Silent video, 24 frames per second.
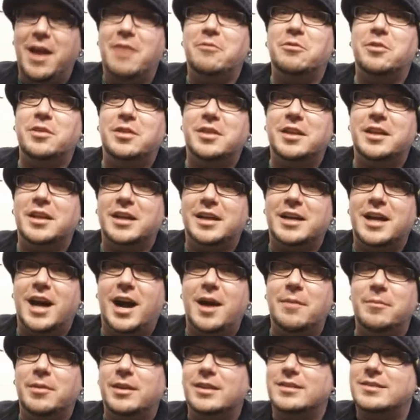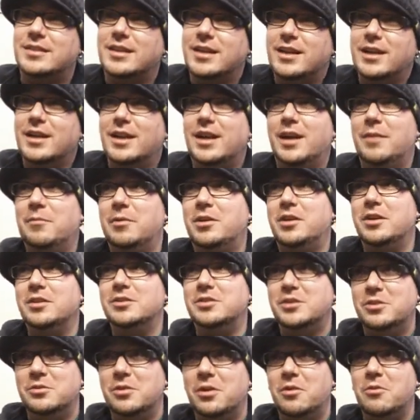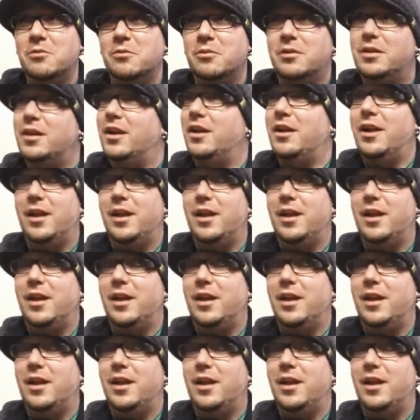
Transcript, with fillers: everything in comics and because you don't